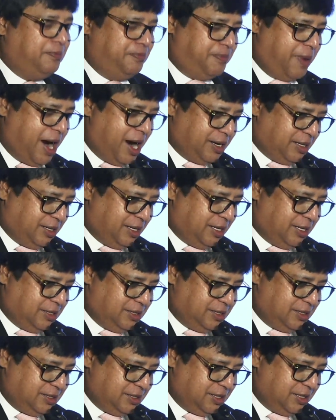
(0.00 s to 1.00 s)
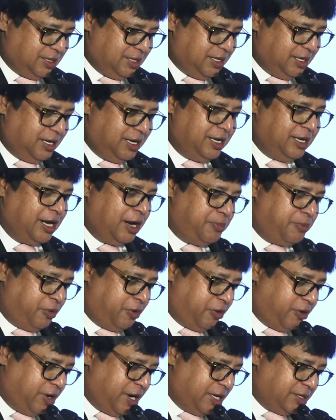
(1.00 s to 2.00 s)
partners in our
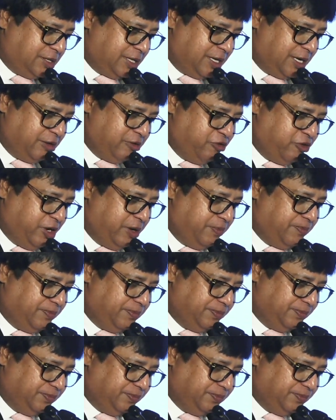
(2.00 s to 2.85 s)
progress and our dream.